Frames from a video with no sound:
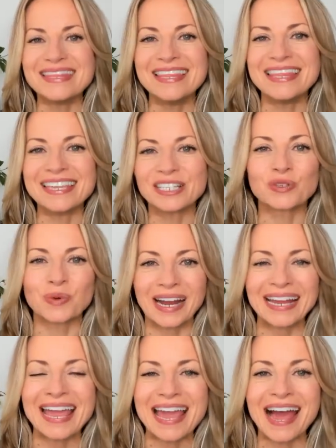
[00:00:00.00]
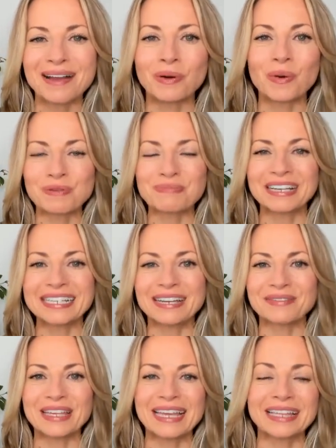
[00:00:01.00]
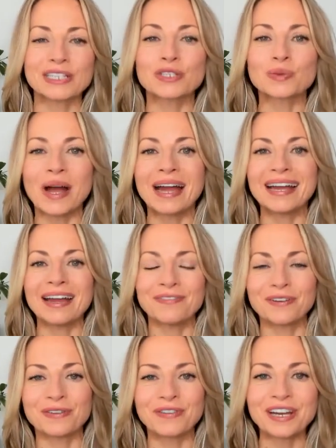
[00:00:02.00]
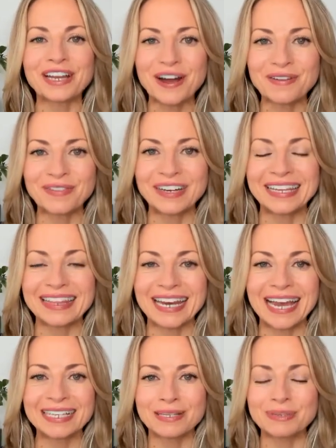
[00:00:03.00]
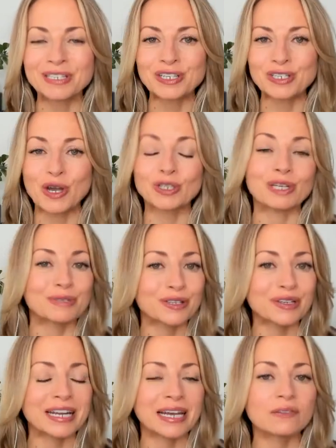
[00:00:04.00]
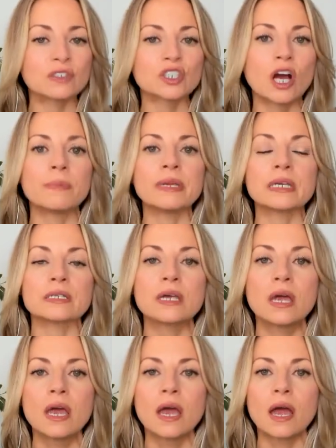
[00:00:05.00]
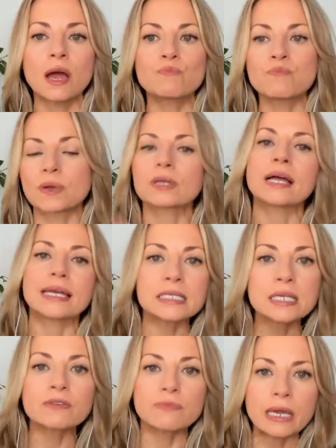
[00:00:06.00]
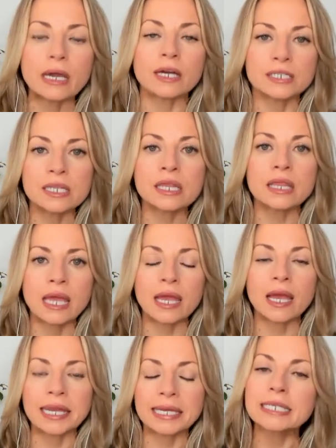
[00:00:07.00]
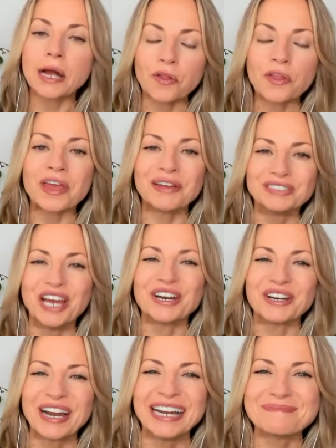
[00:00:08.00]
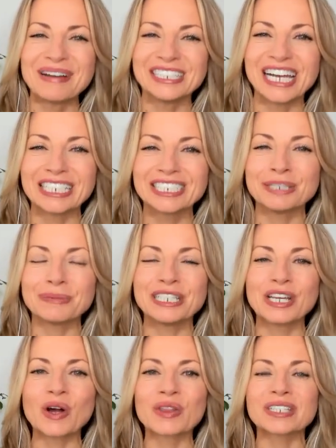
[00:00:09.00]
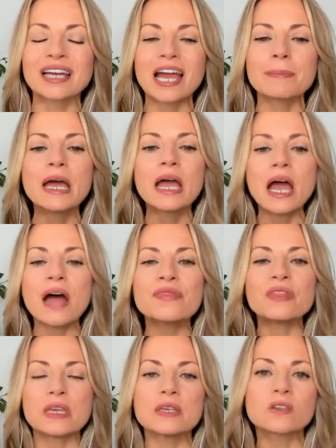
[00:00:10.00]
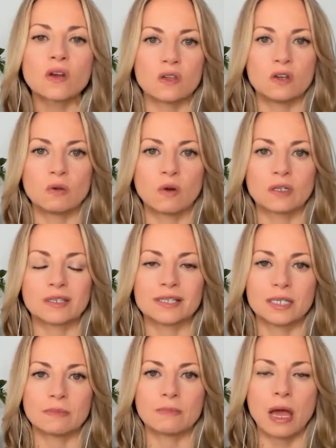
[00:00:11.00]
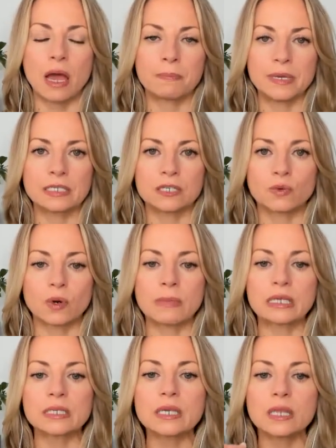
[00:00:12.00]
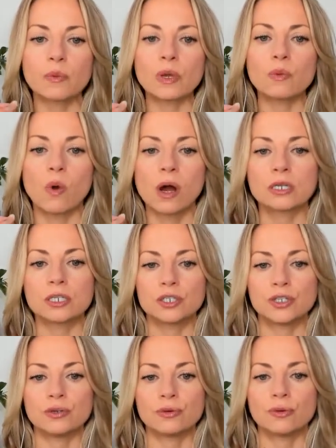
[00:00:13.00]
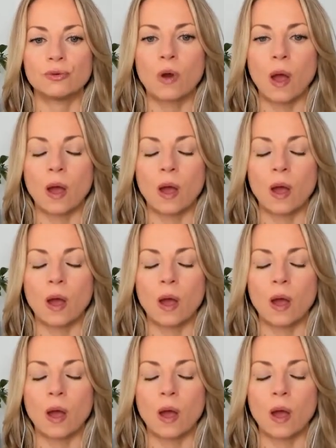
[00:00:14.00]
This is why AI won't replace everything. This is why I feel very confident that I, as a business coach, I'm still going to have a job, because clients give me content that I can tell that they have generated by ChatGPT all the time. And these are the nuances and pieces we're missing that we want to